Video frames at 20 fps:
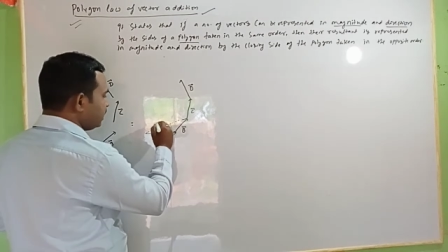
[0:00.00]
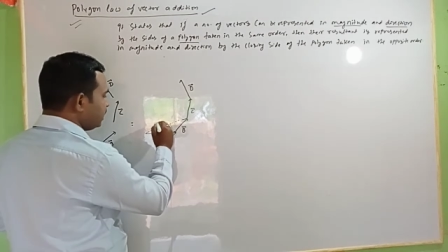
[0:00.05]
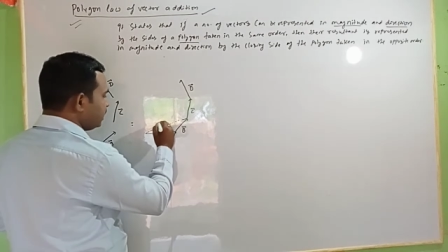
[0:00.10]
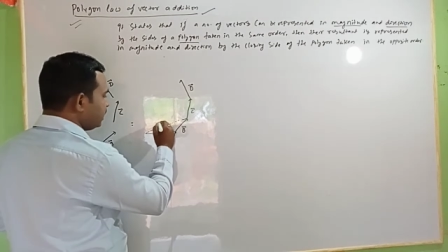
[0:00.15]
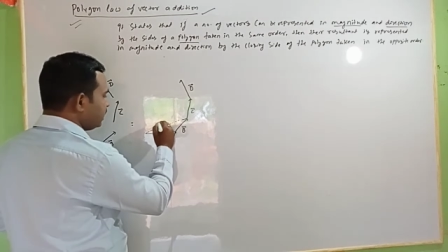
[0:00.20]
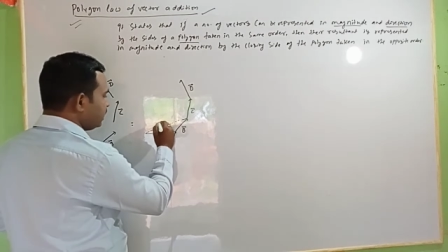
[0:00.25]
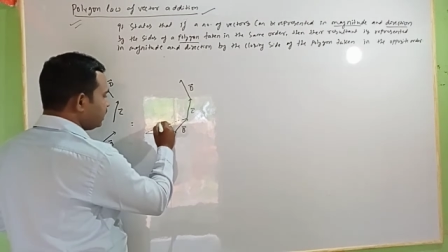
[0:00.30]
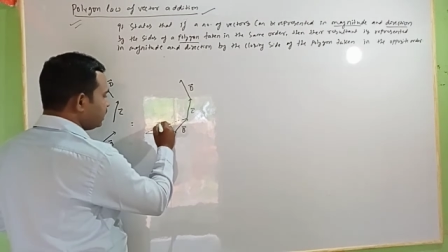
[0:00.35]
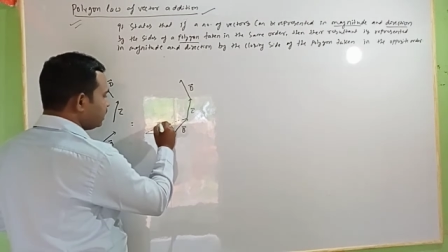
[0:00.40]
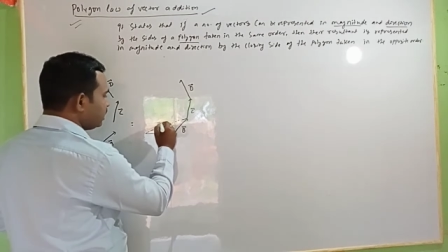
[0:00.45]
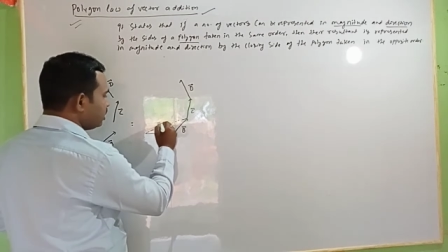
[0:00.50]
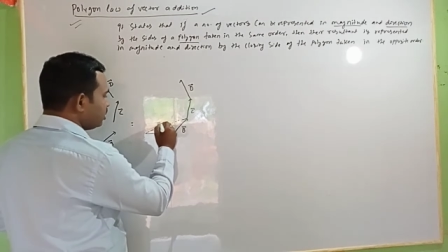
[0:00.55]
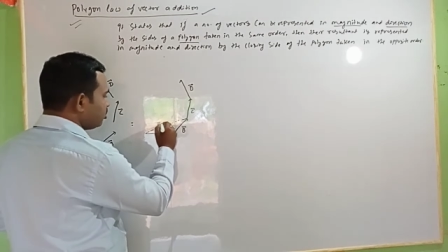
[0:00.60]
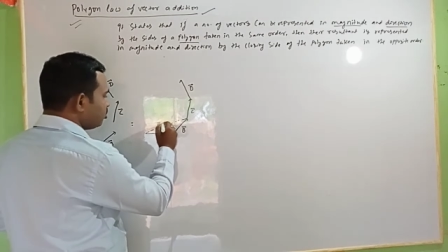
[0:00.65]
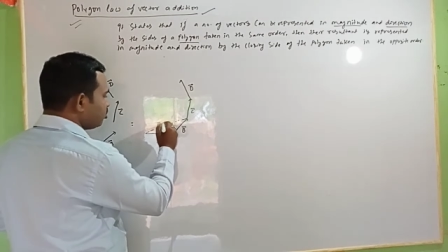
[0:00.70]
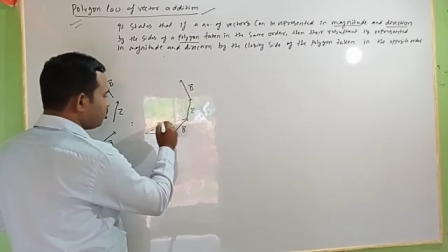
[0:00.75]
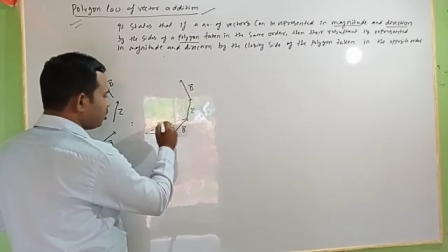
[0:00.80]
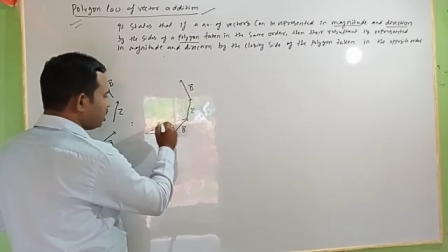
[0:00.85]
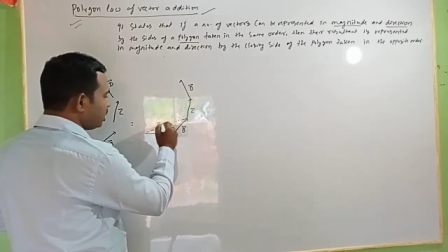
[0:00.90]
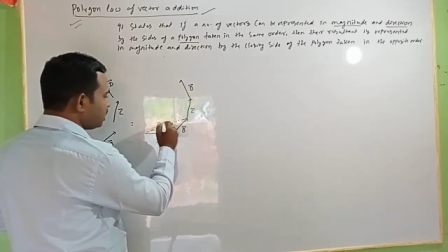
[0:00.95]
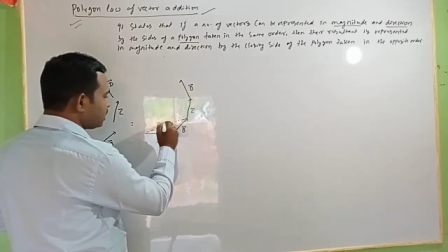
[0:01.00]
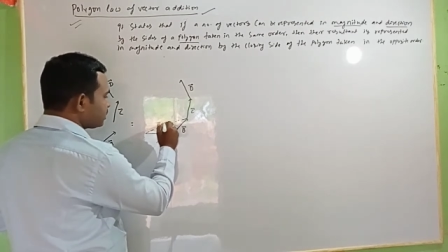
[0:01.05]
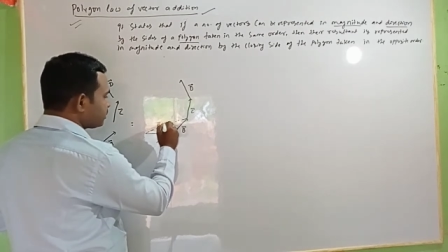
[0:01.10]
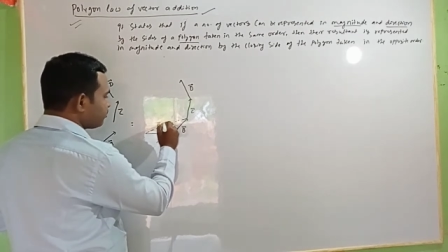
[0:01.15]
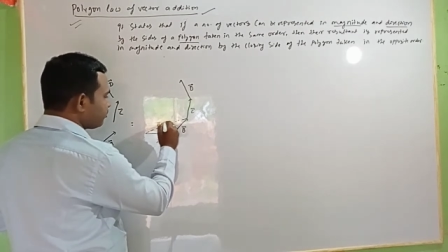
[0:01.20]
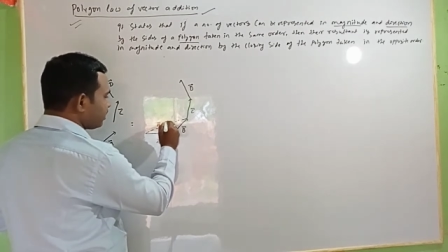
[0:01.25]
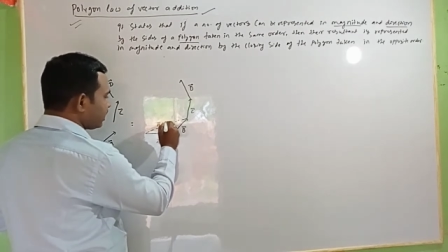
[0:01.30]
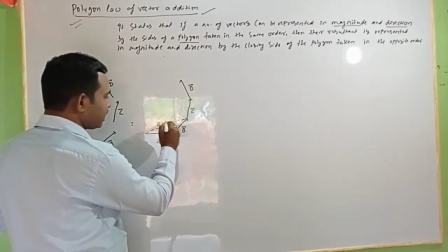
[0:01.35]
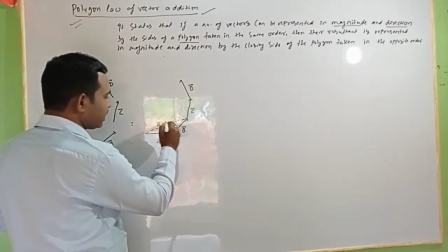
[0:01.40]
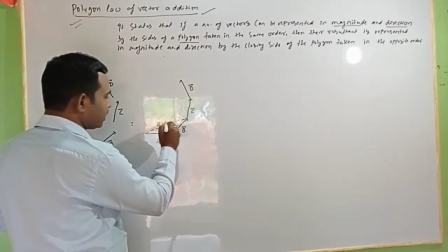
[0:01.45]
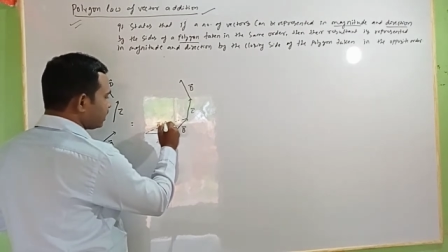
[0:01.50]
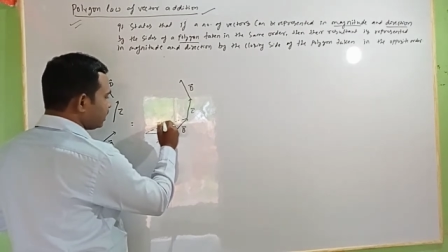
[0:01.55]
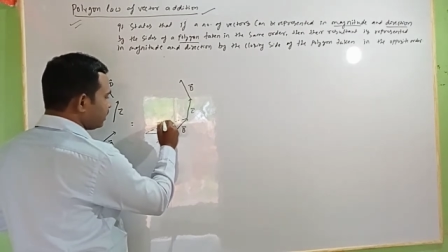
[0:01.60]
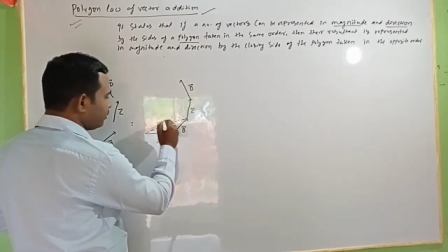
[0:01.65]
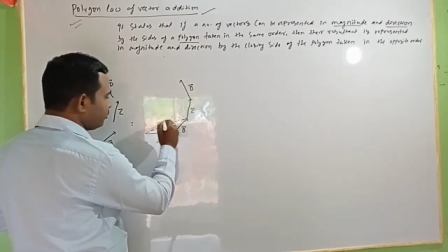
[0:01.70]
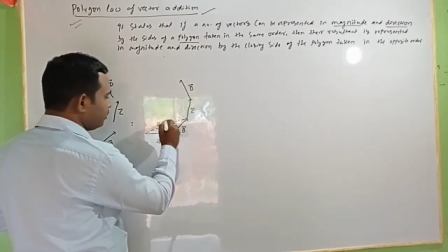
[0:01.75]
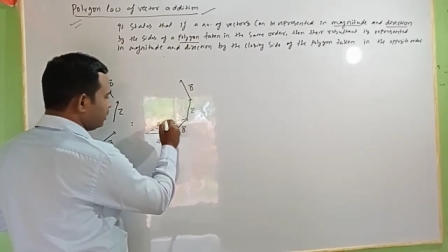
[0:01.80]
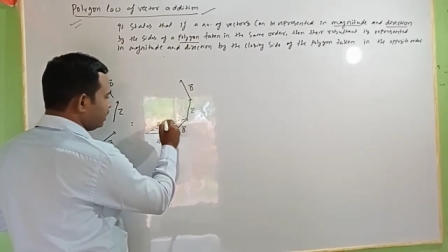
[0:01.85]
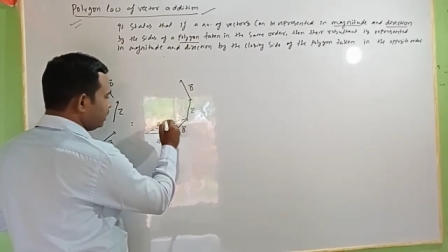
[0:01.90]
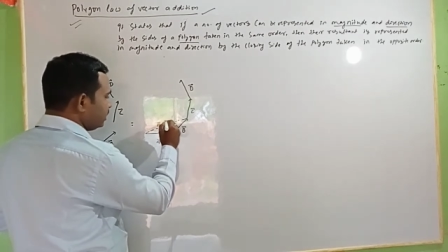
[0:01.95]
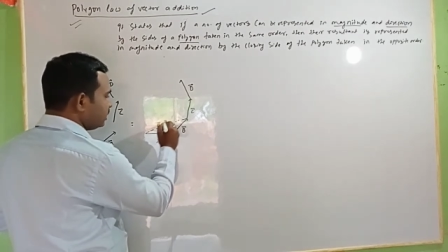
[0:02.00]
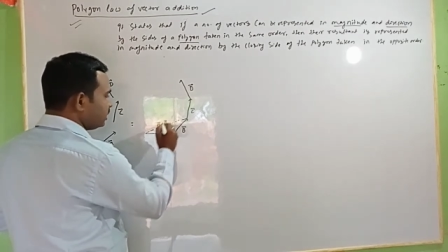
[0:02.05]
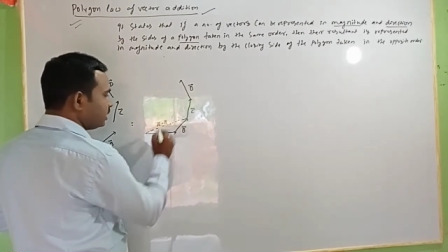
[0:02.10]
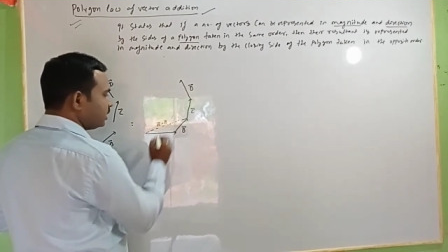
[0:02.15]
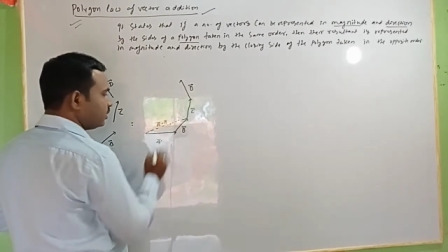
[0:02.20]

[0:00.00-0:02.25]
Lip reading: a plus vector b.